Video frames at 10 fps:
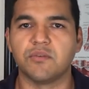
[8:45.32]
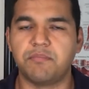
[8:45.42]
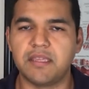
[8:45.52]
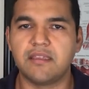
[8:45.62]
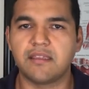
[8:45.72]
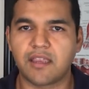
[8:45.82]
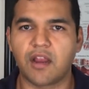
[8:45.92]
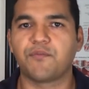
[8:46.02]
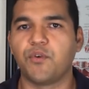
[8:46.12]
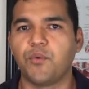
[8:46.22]
So be
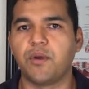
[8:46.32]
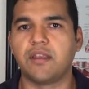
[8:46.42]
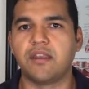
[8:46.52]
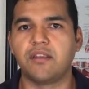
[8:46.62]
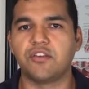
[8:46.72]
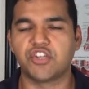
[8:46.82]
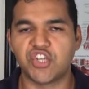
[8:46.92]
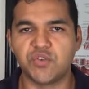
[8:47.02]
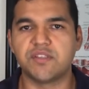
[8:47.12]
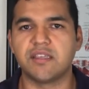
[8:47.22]
careful when
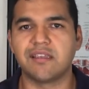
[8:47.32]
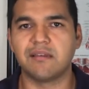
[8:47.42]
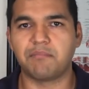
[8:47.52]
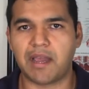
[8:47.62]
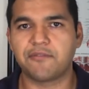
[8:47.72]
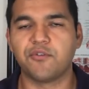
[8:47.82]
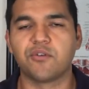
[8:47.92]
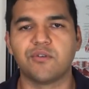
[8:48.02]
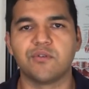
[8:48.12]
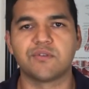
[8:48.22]
choosing
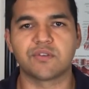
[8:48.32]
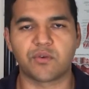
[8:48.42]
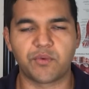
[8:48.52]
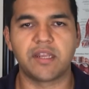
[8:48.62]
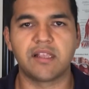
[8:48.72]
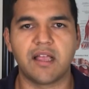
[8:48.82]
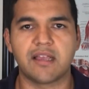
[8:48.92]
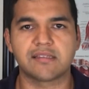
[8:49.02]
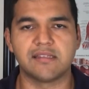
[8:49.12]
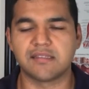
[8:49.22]
bifocals or reading
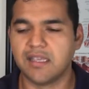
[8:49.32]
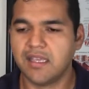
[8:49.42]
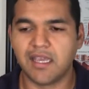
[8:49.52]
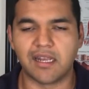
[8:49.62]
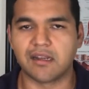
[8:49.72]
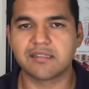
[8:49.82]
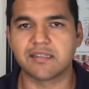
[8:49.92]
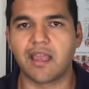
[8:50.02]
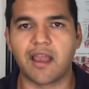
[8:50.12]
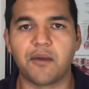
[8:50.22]
glasses. And
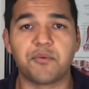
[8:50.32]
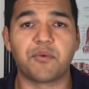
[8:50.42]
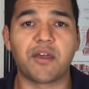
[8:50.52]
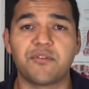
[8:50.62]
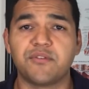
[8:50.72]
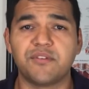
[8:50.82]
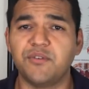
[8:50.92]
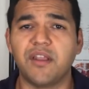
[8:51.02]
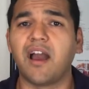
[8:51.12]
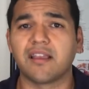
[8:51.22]
honestly, I, I would rather
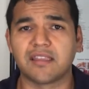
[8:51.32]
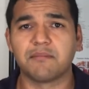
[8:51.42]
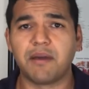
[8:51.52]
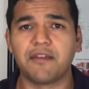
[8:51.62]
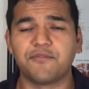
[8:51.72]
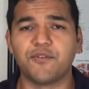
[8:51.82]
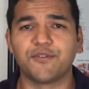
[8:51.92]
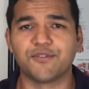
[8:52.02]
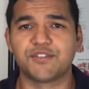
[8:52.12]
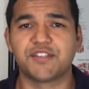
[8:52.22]
you not get the
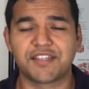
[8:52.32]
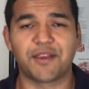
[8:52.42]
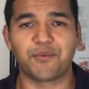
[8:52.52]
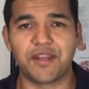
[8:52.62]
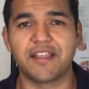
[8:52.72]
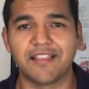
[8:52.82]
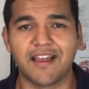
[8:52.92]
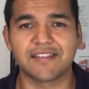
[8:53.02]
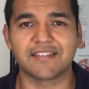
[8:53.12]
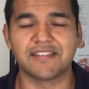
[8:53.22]
bifocals, just get reading
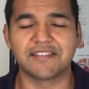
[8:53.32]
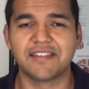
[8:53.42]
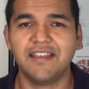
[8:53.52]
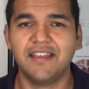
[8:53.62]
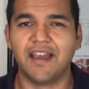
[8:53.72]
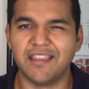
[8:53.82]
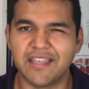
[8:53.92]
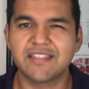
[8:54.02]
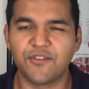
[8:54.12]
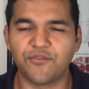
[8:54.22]
glasses,
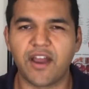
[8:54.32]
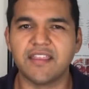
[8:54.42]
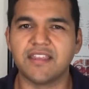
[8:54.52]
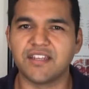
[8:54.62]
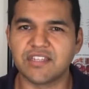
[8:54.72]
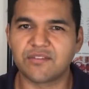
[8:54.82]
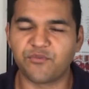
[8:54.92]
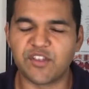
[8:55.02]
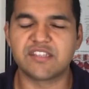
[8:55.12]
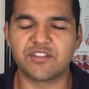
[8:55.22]
unless you find that it
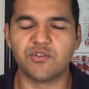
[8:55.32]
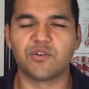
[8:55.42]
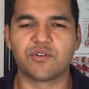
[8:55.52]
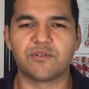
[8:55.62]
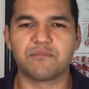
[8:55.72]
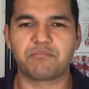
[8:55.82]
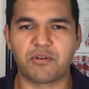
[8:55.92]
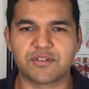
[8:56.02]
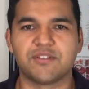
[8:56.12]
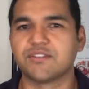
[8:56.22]
just fits your
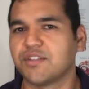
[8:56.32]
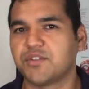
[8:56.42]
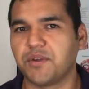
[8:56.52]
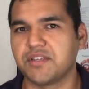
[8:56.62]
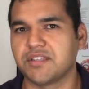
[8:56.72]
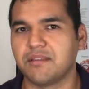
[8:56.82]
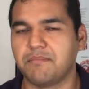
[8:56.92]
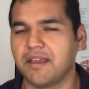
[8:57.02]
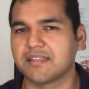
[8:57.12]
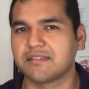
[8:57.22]
personal situation the
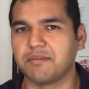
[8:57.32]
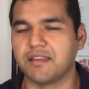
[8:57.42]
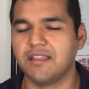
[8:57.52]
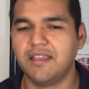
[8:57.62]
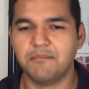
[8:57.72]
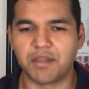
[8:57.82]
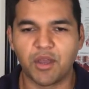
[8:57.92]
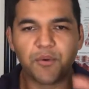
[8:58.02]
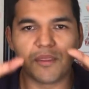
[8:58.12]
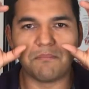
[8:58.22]
best. But but
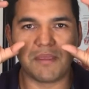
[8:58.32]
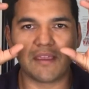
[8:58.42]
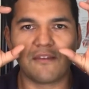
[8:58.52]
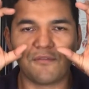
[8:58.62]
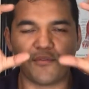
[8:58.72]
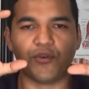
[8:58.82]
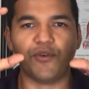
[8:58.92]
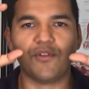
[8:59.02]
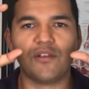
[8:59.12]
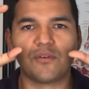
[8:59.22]
go with the big
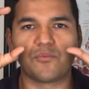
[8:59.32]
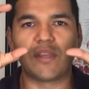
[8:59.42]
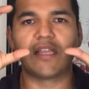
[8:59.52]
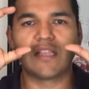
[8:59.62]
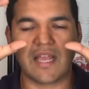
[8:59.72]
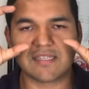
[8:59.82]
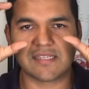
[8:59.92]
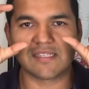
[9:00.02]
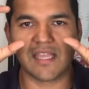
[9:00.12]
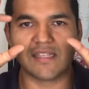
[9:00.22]
full reading
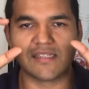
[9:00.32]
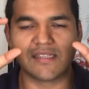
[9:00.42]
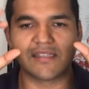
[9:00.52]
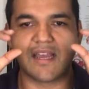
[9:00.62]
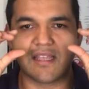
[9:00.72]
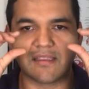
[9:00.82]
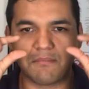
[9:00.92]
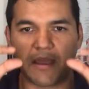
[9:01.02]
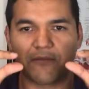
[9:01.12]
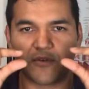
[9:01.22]
glasses lenses, not
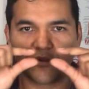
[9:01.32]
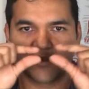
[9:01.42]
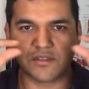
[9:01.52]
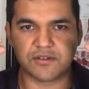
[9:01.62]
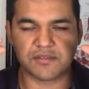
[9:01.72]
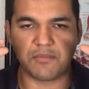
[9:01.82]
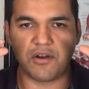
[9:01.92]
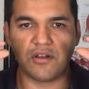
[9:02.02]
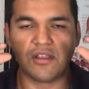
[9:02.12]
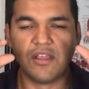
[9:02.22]
the bifocals that are
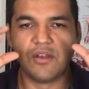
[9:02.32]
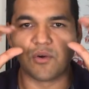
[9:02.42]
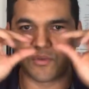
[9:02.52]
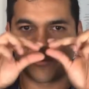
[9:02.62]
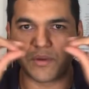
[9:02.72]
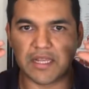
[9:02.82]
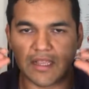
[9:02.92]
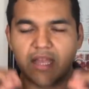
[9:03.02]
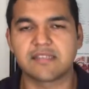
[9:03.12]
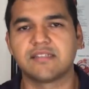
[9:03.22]
small or the
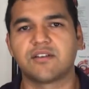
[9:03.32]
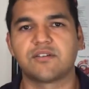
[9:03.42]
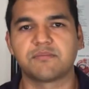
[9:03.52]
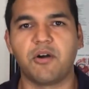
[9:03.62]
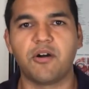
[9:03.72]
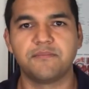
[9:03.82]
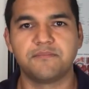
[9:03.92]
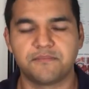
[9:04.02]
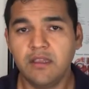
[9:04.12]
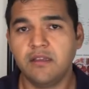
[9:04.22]
reading glasses that are small.